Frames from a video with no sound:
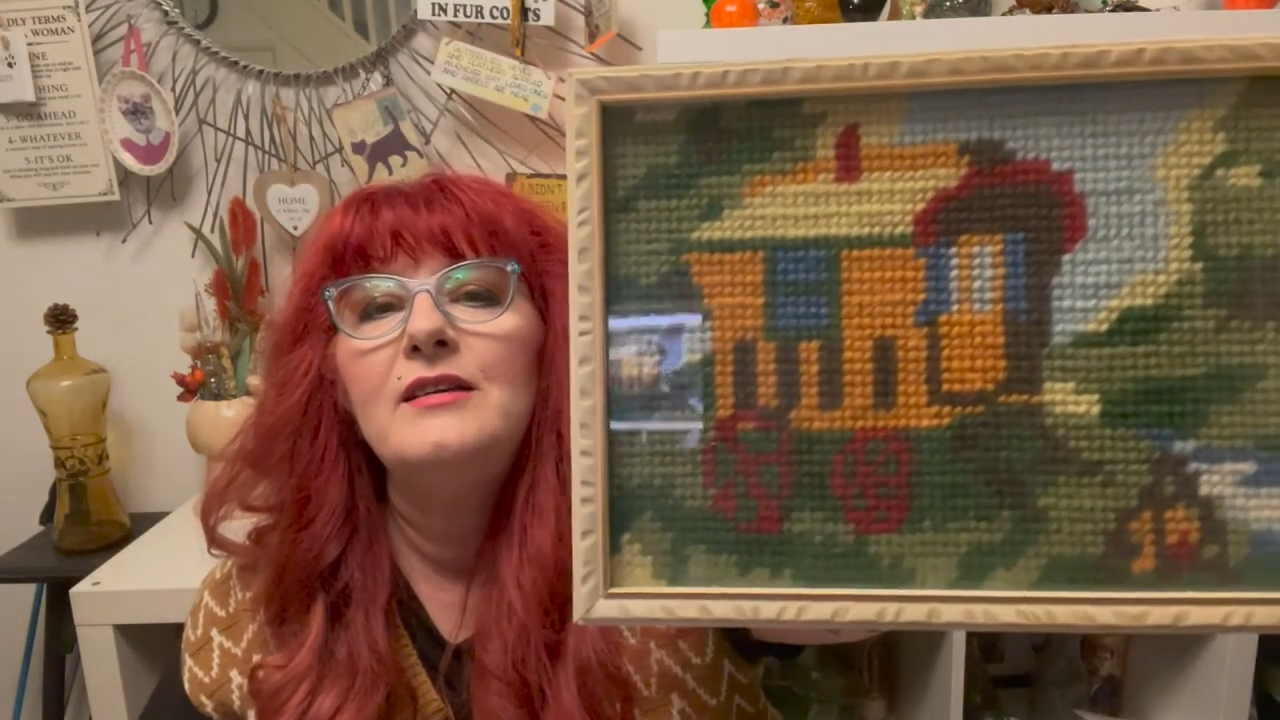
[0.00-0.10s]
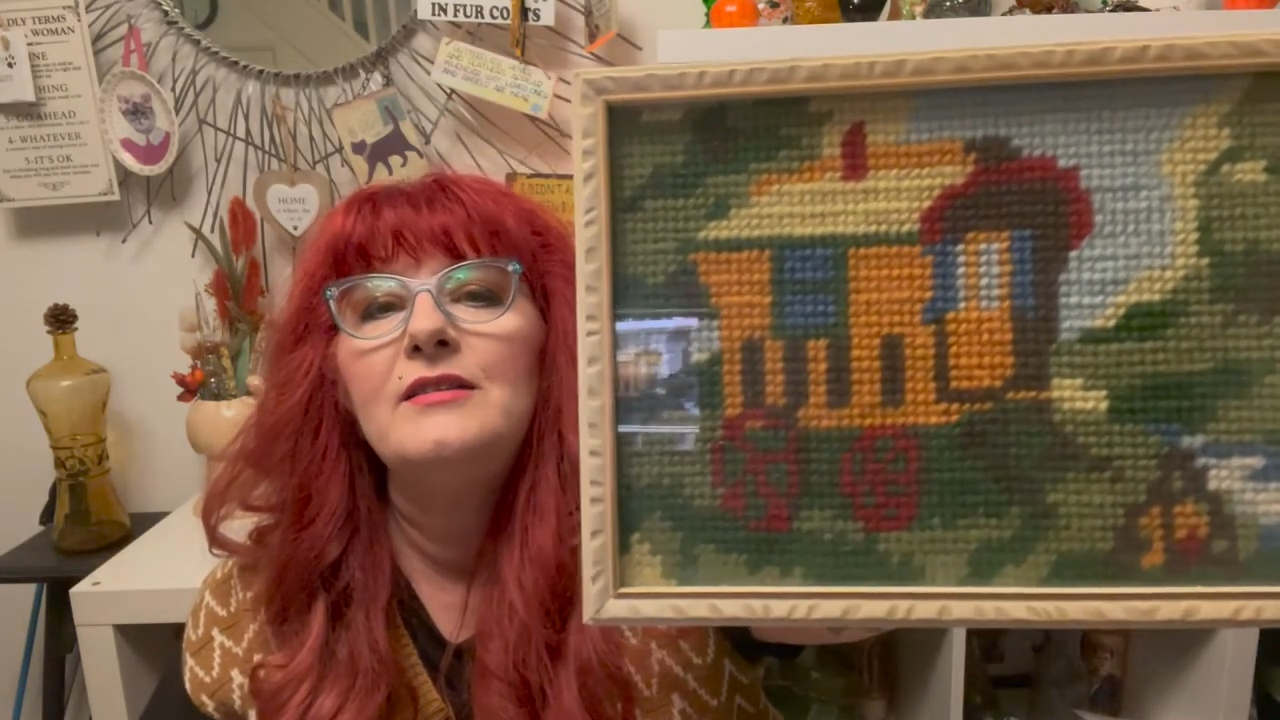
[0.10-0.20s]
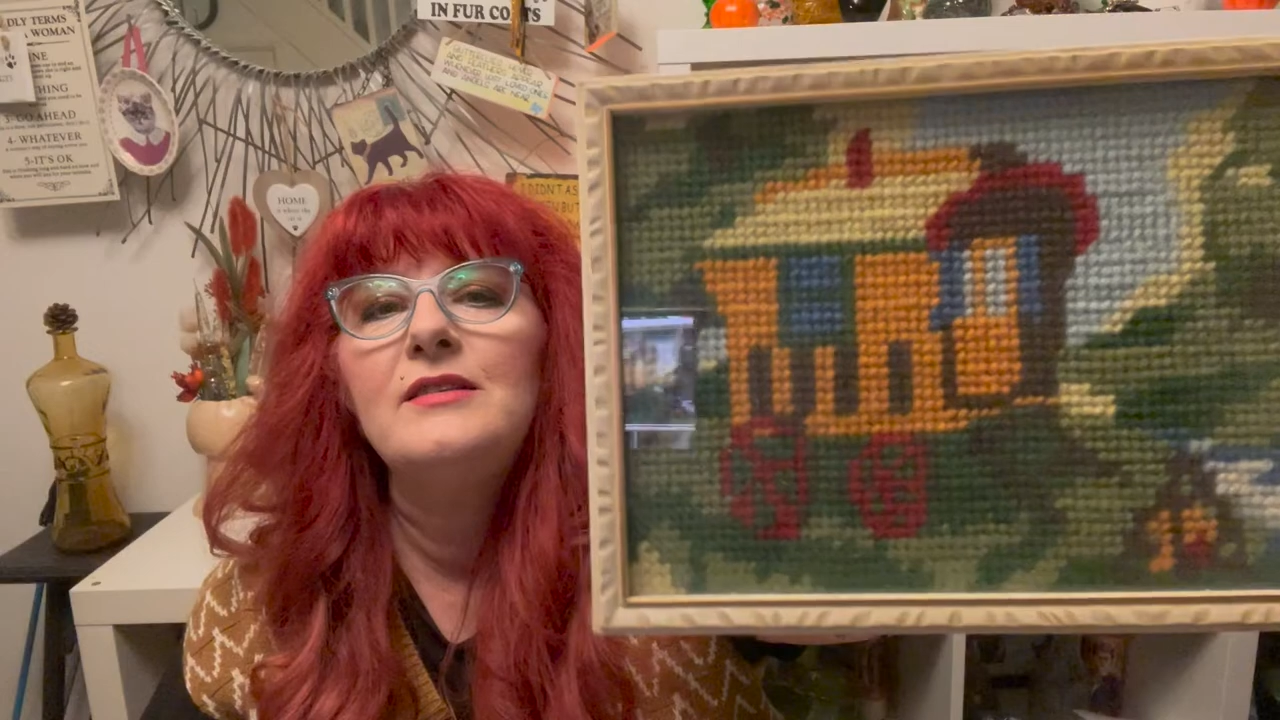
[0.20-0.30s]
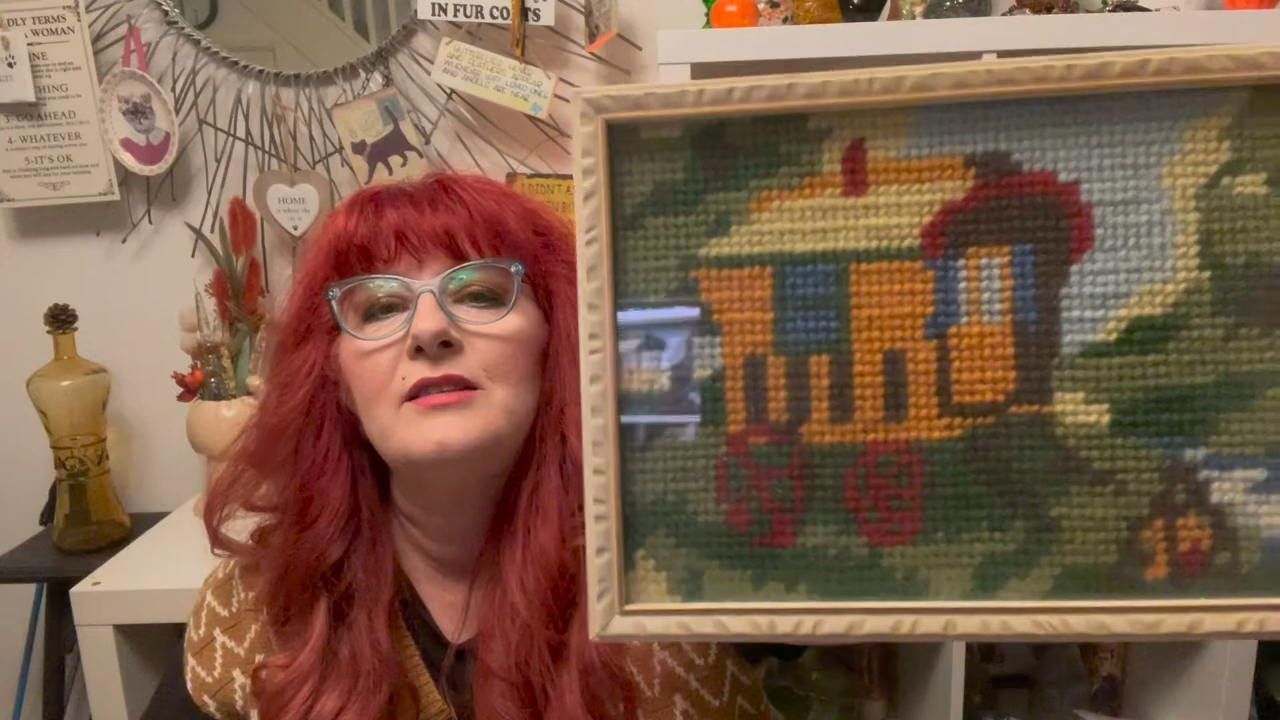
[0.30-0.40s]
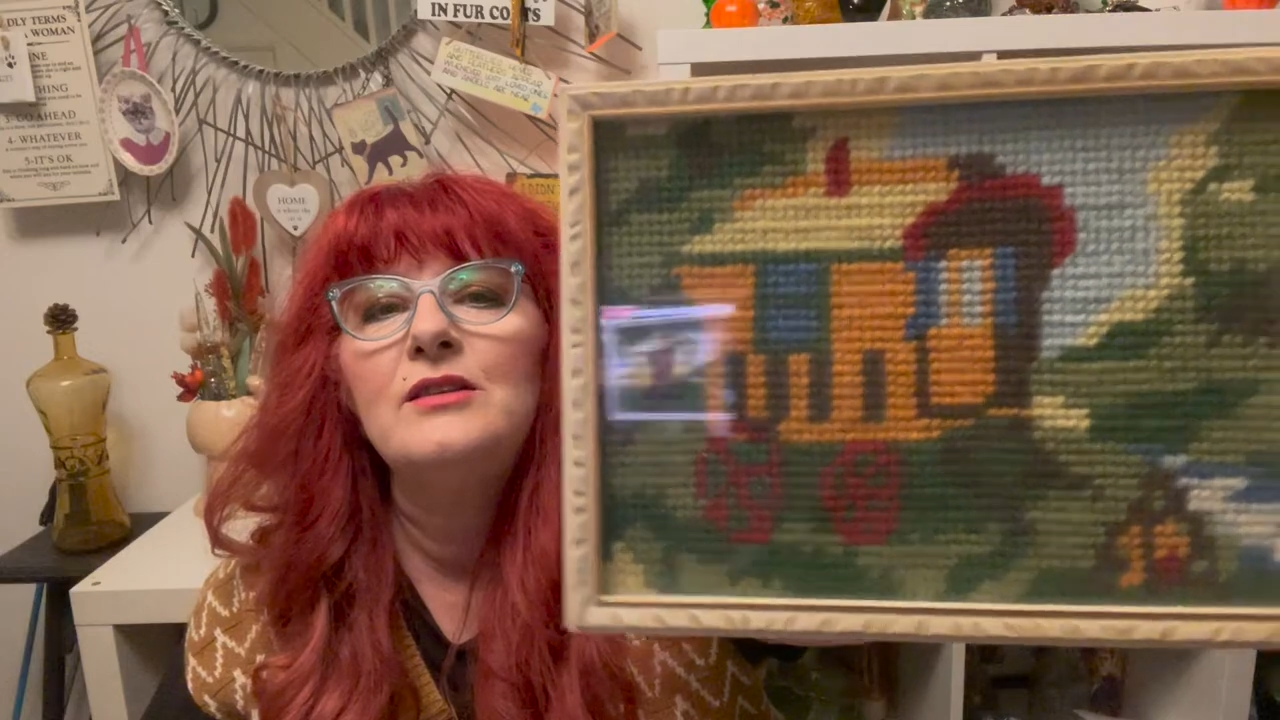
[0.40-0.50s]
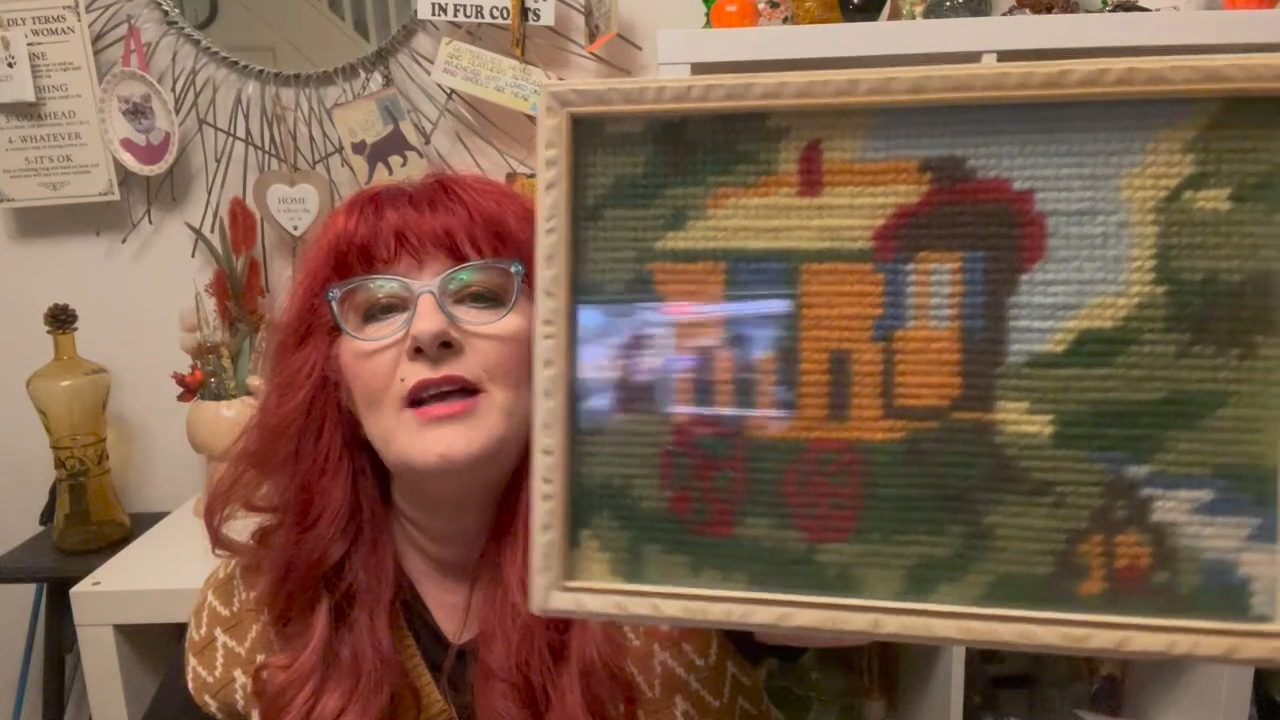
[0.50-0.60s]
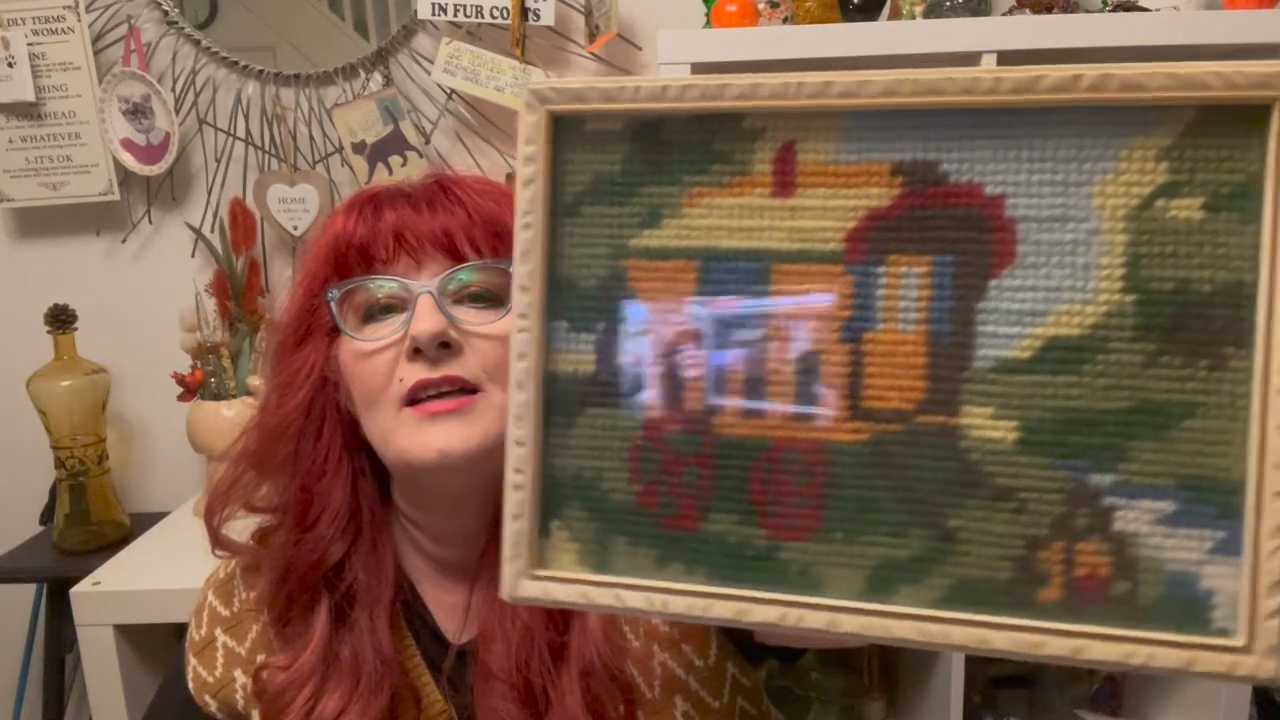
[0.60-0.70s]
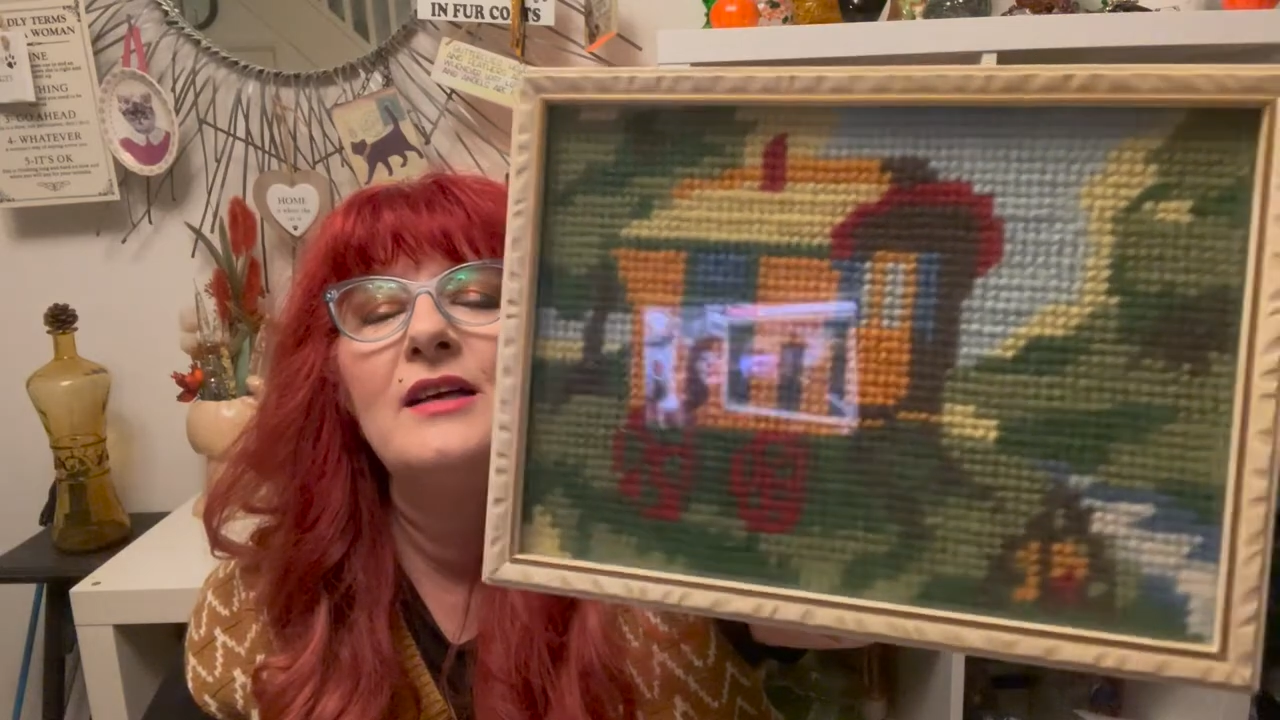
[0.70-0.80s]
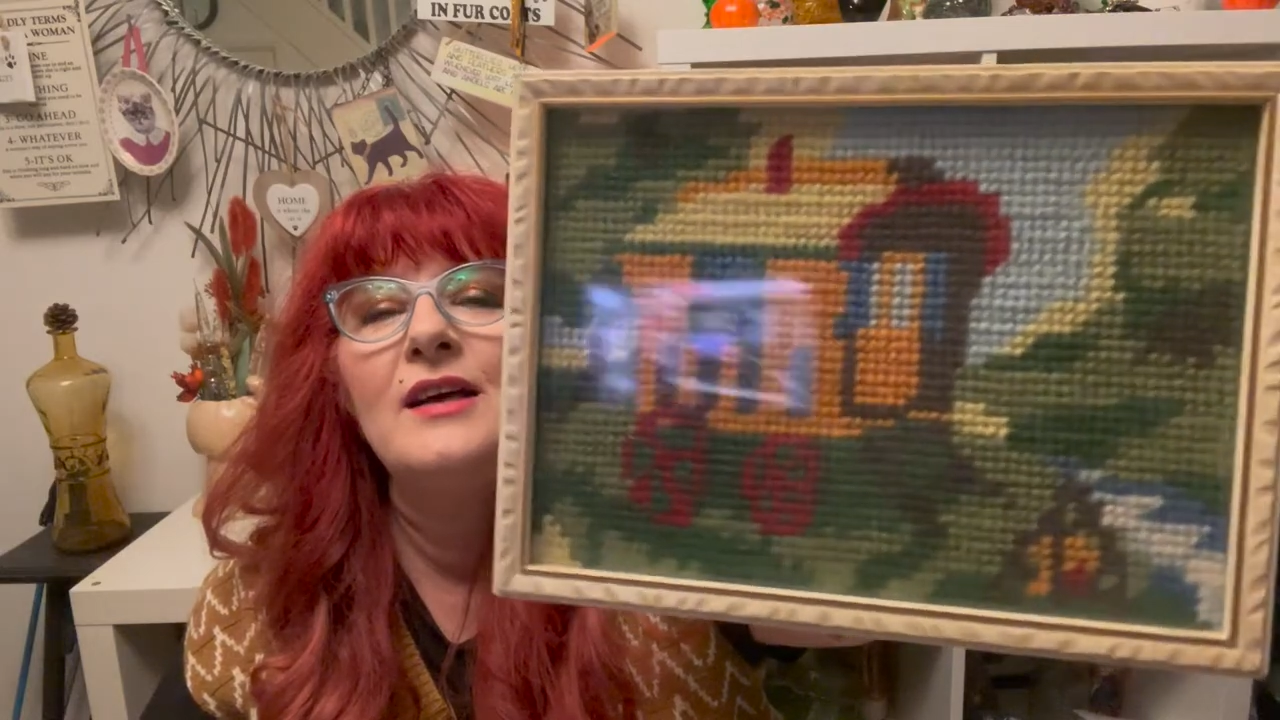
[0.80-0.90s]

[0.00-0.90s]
This little like,